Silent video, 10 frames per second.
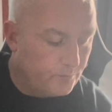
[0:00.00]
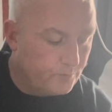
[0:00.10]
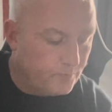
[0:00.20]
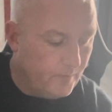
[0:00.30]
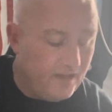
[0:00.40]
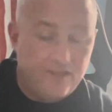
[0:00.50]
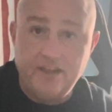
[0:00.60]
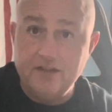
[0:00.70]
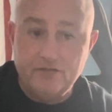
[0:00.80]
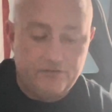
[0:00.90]

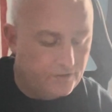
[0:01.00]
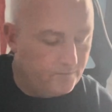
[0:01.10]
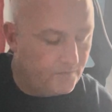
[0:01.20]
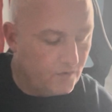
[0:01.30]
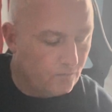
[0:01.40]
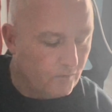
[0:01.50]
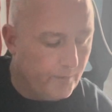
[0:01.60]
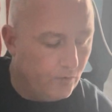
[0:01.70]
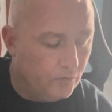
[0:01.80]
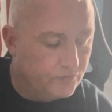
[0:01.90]
Prometheans,
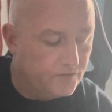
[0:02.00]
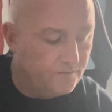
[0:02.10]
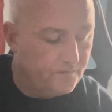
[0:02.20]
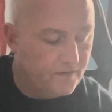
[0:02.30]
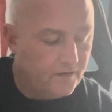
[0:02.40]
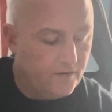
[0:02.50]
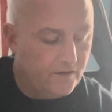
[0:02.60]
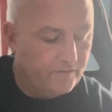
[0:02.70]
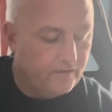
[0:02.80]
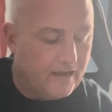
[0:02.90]
rebels,
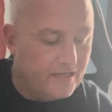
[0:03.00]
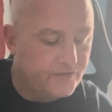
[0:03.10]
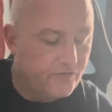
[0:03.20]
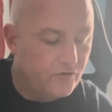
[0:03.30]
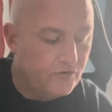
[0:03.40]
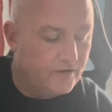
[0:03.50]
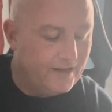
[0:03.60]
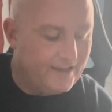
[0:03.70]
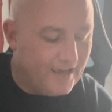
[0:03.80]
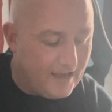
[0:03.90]
philosopher,
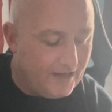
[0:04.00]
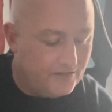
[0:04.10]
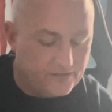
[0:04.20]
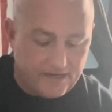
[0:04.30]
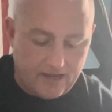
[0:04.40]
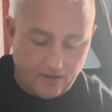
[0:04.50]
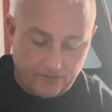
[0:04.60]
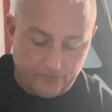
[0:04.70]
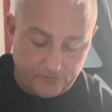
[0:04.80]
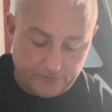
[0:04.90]
and kings and
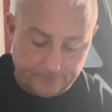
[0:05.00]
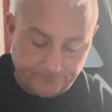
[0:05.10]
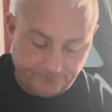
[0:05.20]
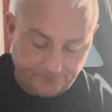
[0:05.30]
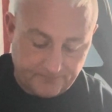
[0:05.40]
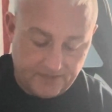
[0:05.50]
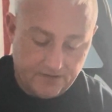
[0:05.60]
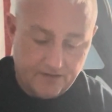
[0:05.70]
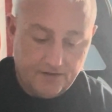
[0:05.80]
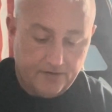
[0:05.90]
Helens.
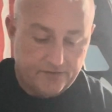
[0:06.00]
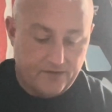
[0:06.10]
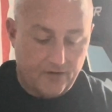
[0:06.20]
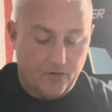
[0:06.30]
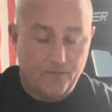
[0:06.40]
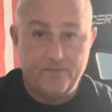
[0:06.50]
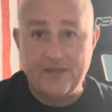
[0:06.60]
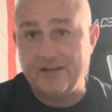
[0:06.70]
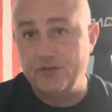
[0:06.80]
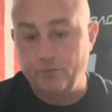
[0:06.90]
So
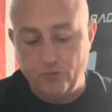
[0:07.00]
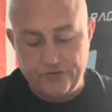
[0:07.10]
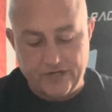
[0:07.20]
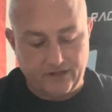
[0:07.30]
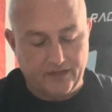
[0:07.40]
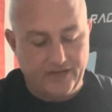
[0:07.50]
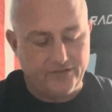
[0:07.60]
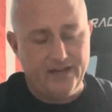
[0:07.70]
that's the Bruja class.